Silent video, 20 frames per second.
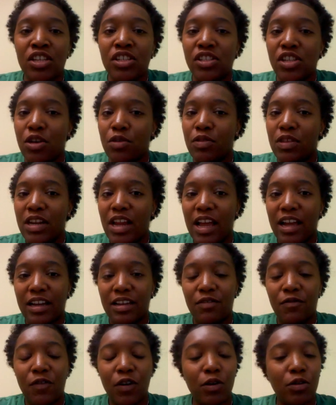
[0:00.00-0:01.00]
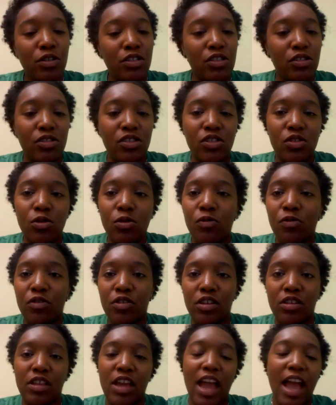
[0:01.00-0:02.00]
So then I could focus on school for
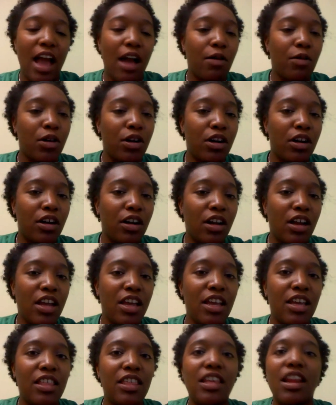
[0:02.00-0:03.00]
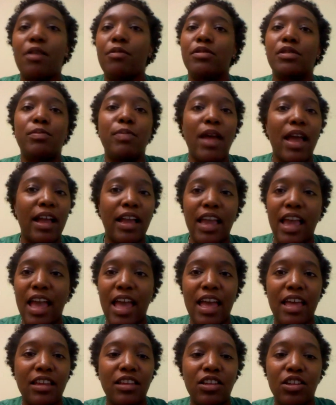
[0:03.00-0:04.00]
another hour. Then I was back
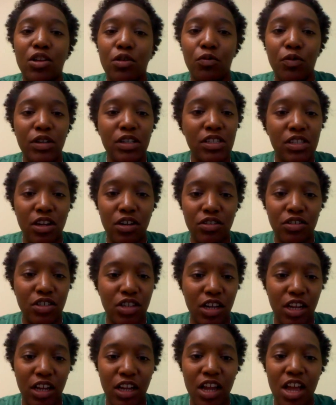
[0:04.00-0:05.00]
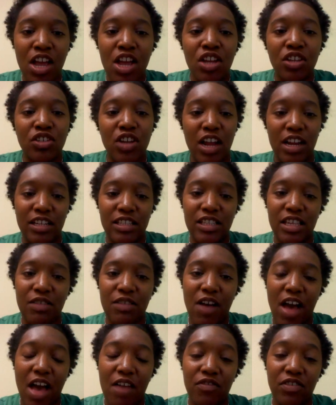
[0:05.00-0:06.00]
at, researching, trying to
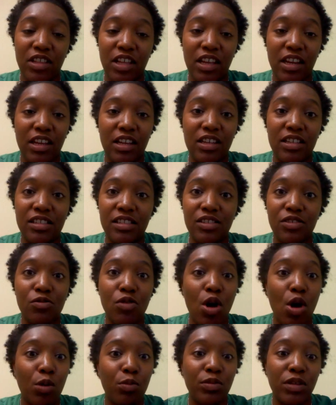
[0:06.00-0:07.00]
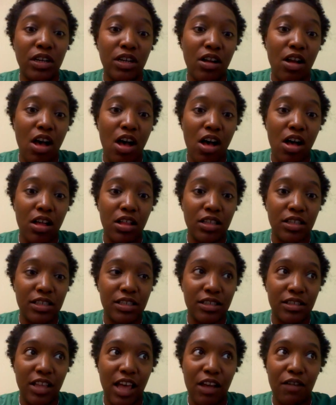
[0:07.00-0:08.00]
I ovulated, because New Hope didn't call
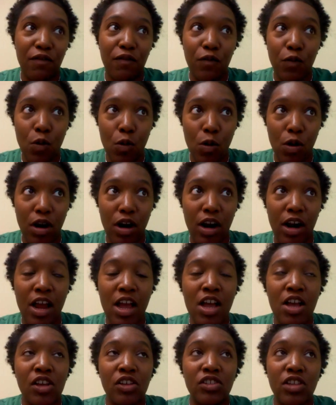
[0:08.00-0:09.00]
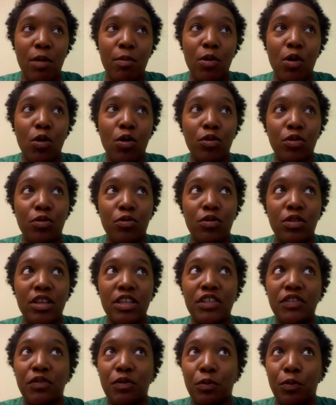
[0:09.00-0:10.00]
until like 4. So I'm going through
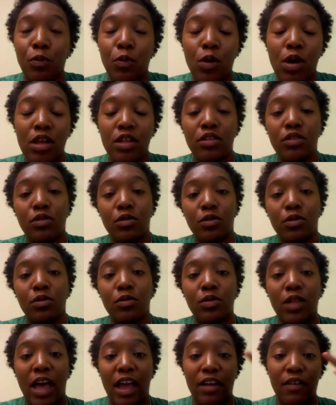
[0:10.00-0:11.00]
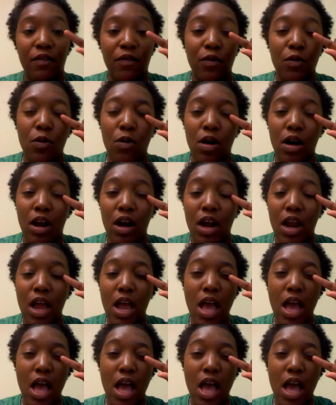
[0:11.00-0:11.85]
this from 1 through like 4.